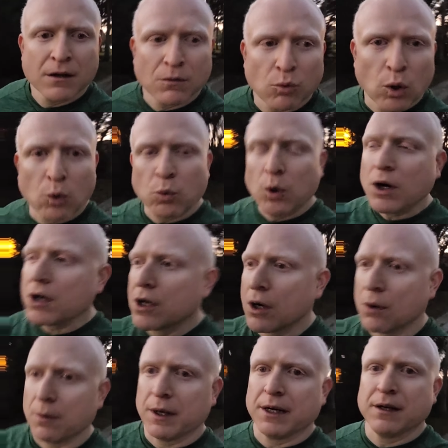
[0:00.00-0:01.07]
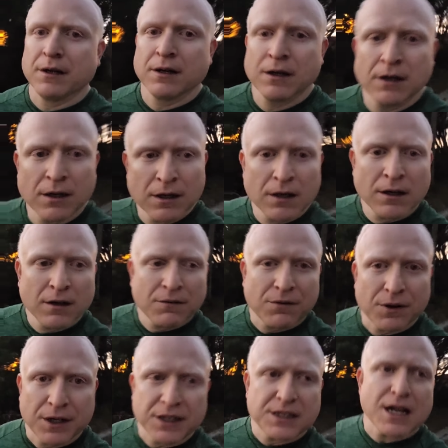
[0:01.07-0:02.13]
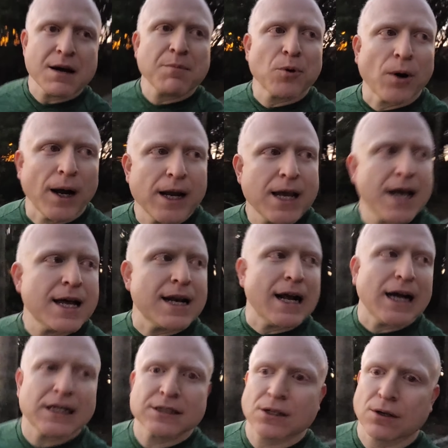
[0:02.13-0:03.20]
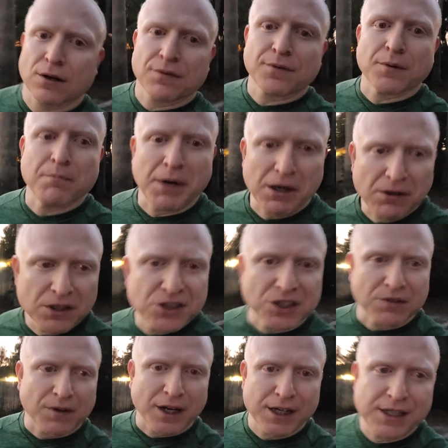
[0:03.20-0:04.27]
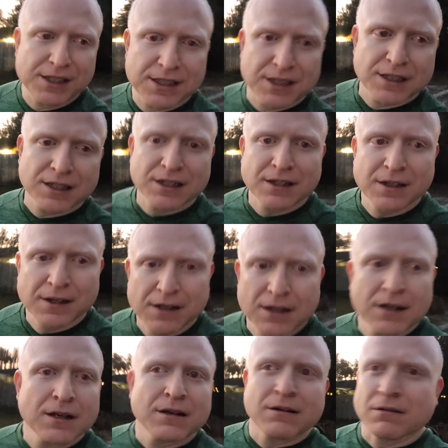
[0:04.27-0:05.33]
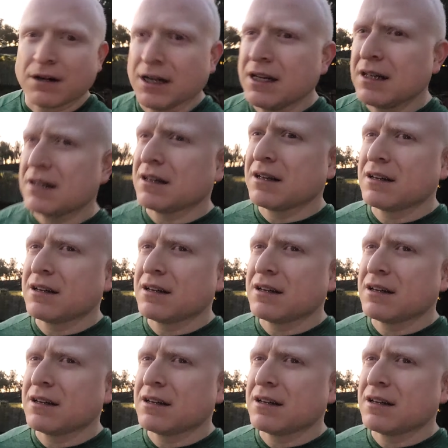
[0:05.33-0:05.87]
where we're going. For an example, I can't ask her for marriage advice, right?